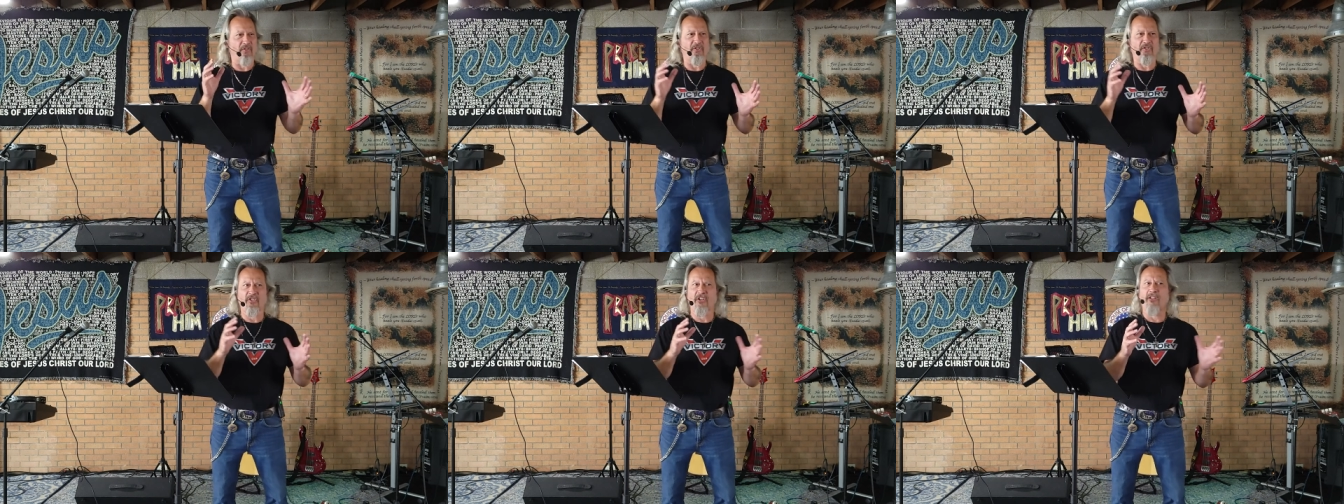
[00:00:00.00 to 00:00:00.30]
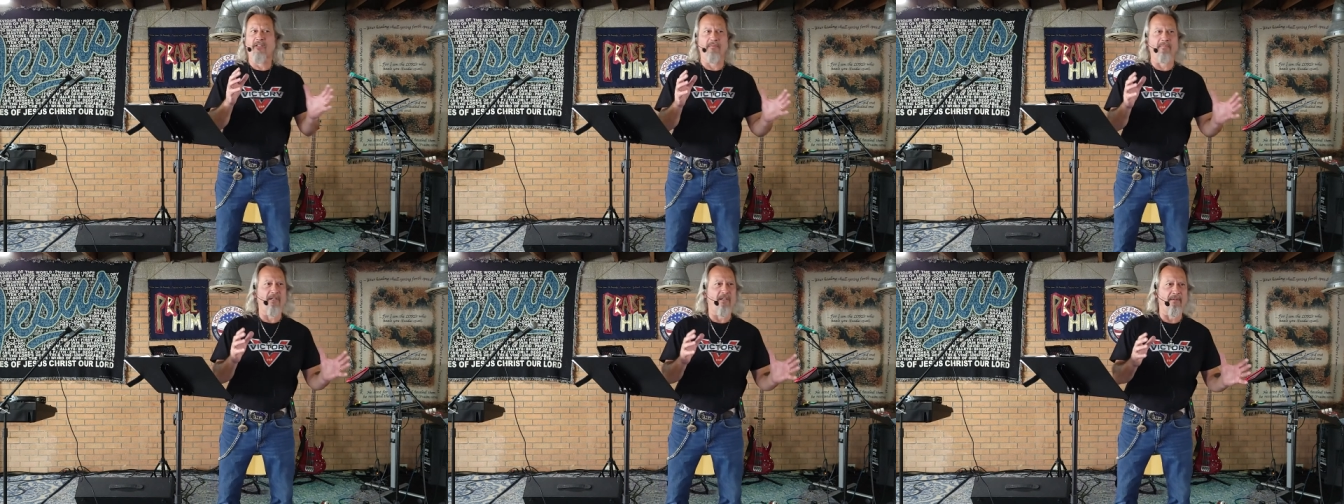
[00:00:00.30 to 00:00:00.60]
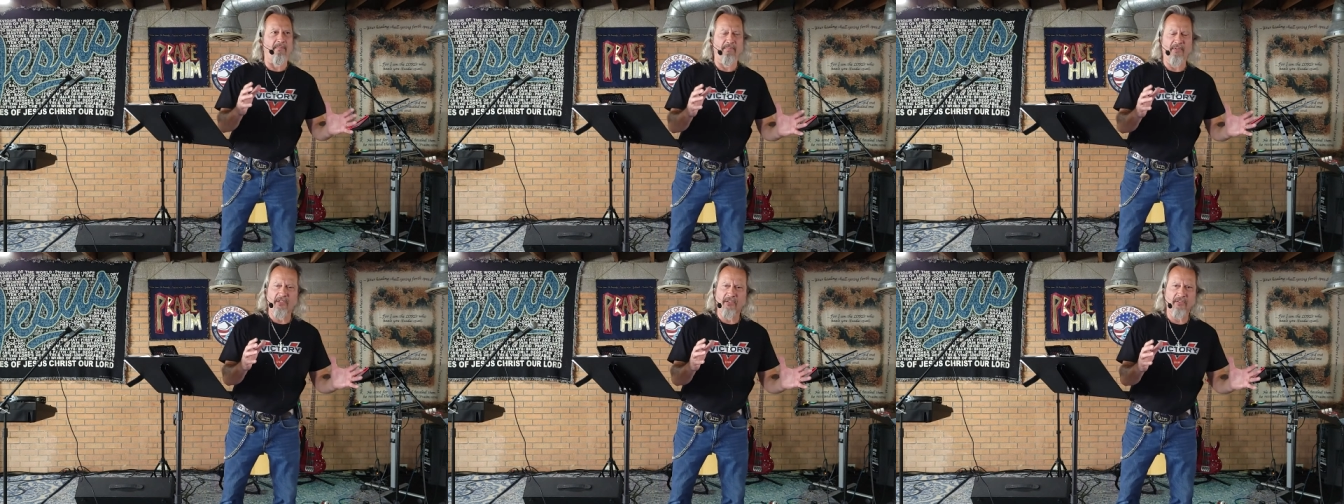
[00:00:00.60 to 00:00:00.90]
it's all
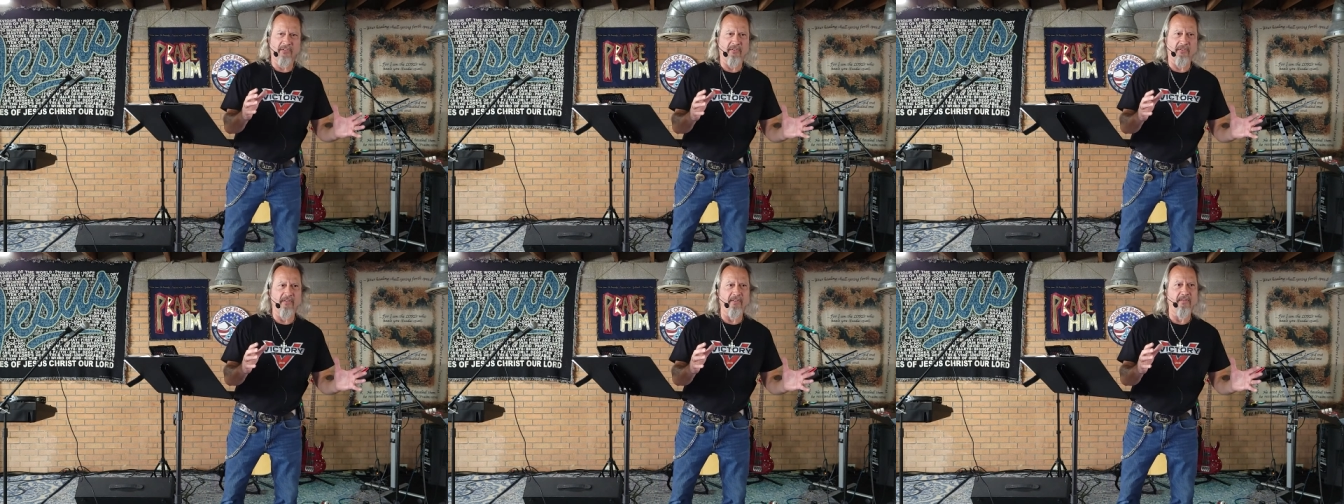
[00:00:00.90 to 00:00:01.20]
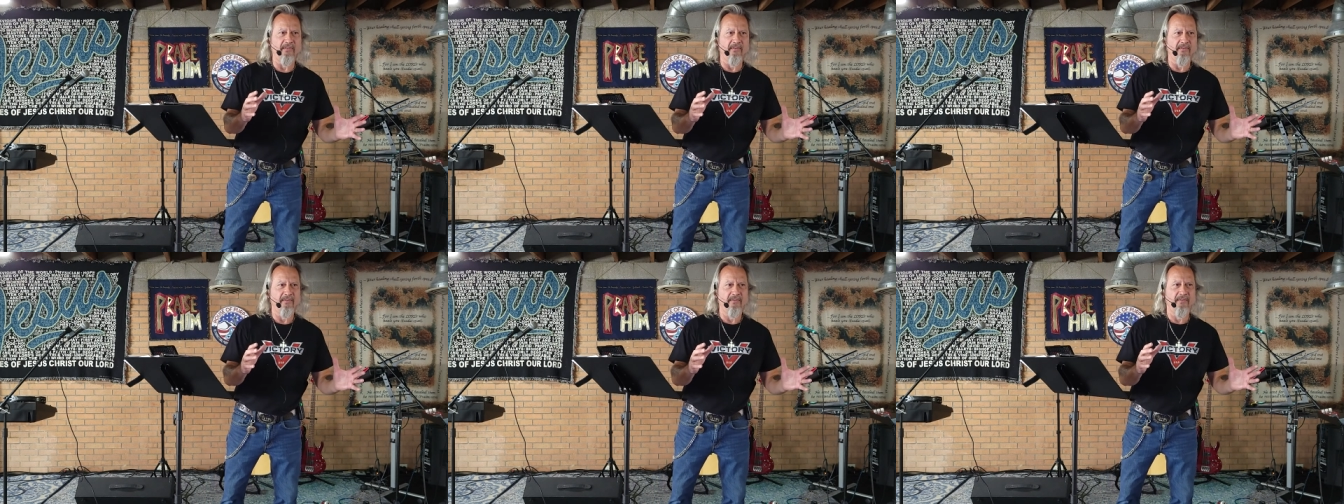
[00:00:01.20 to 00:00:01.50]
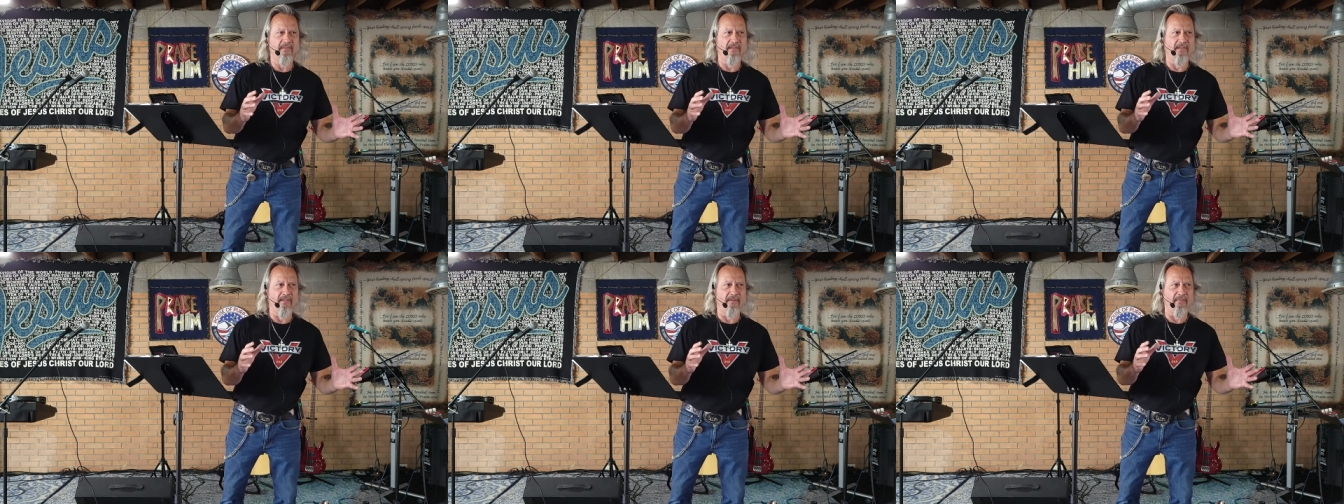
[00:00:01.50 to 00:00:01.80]
about Pugsley.
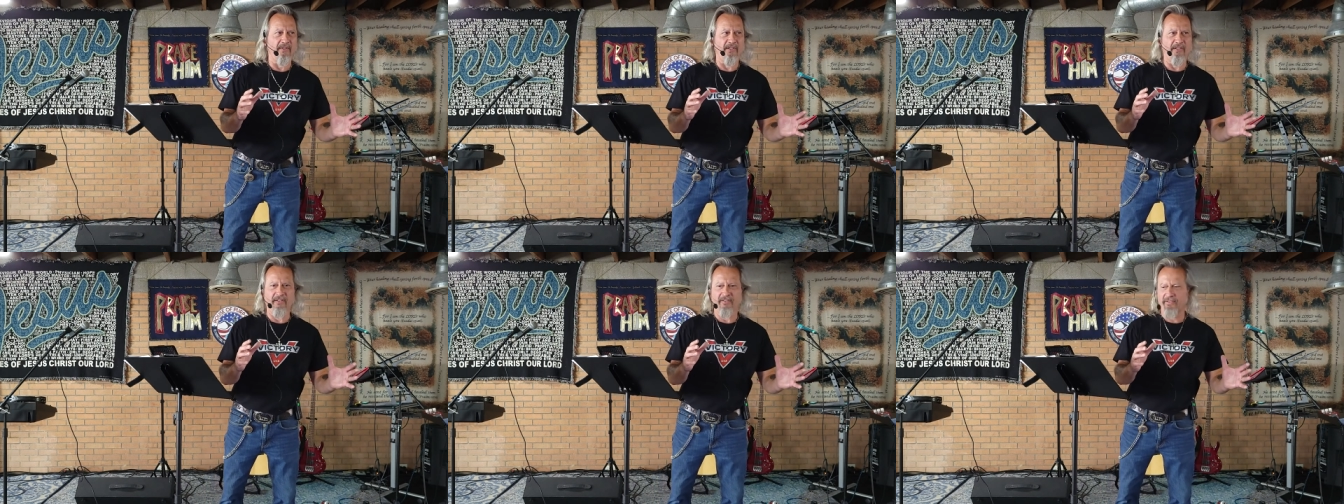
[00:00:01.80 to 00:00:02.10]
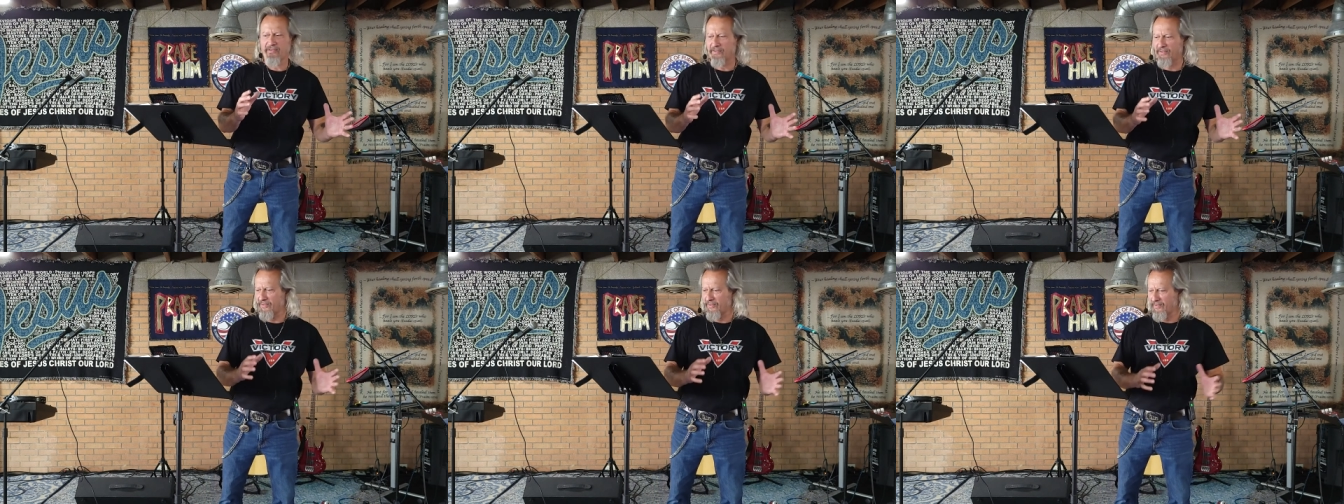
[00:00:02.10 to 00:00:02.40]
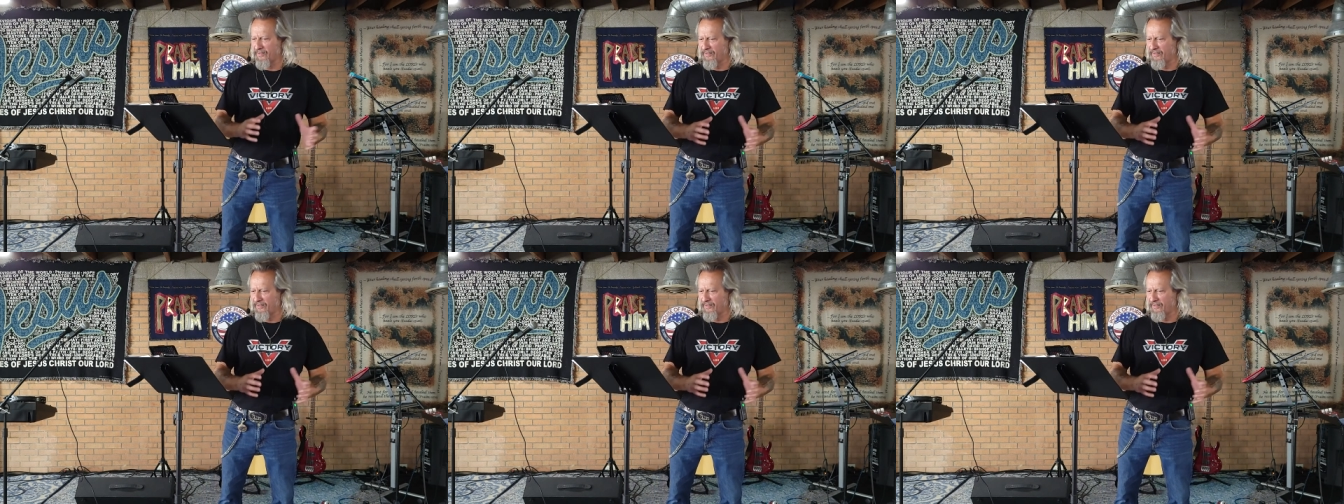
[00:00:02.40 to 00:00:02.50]
Amen?